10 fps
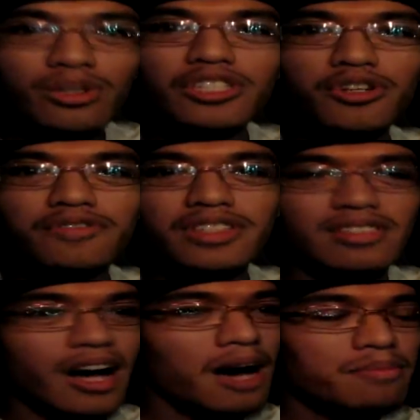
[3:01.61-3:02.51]
was over the
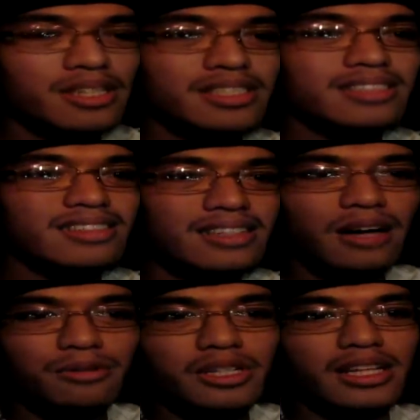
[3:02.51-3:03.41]
top, but still,
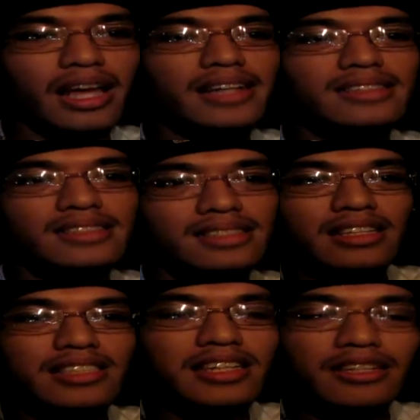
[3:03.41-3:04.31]
I really liked it.
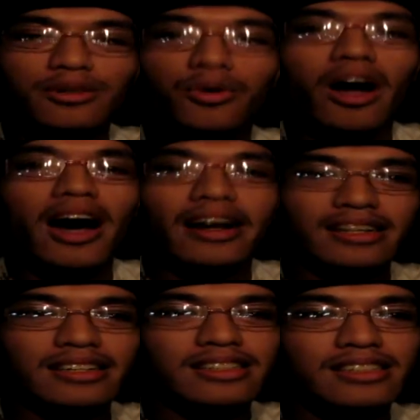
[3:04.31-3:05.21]
Seeing The Rock
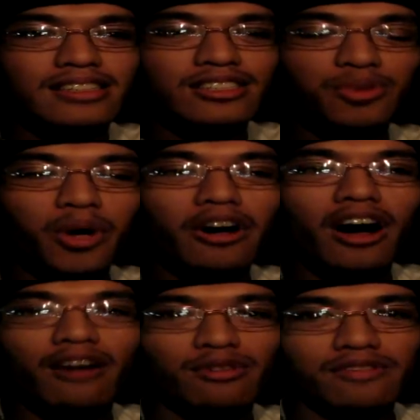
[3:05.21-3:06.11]
square
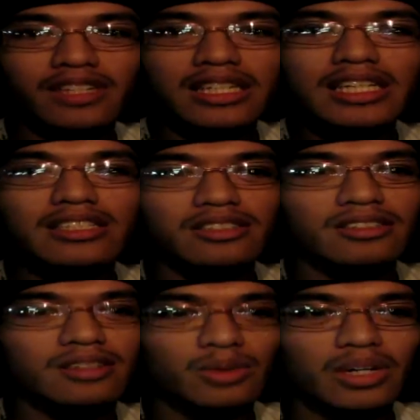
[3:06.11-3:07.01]
off with Vin Diesel
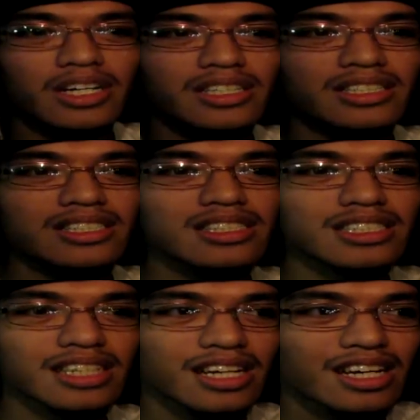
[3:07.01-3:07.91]
was.
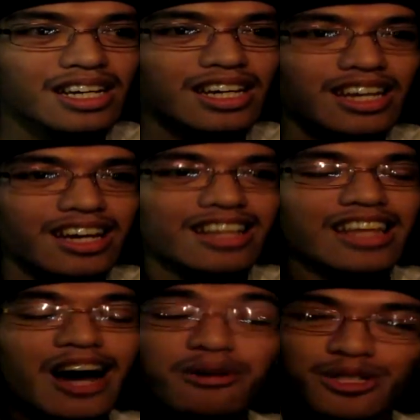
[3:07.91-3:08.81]
Oh my god.
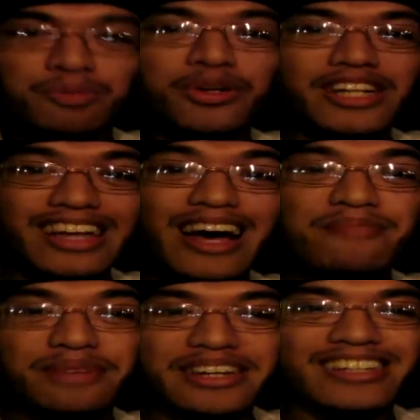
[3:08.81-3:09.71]
That was pretty
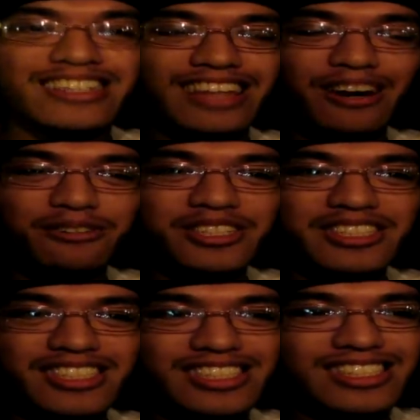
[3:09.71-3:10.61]
epic. That I
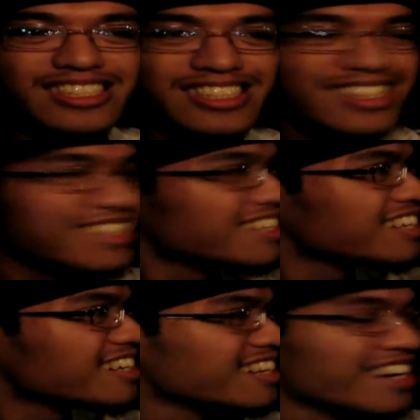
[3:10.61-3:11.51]
was. love that
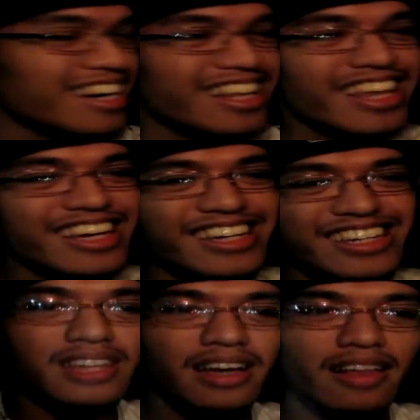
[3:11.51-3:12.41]
part. Like,
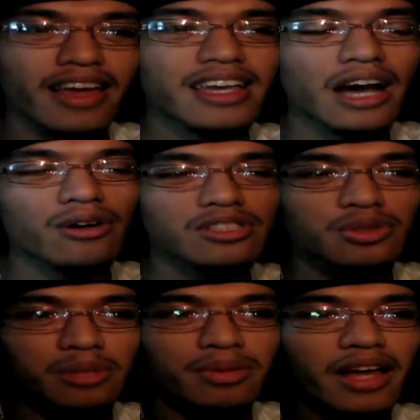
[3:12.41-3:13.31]
I like how it
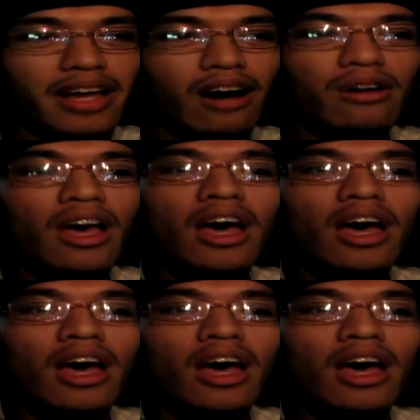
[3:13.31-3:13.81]
sort of played out.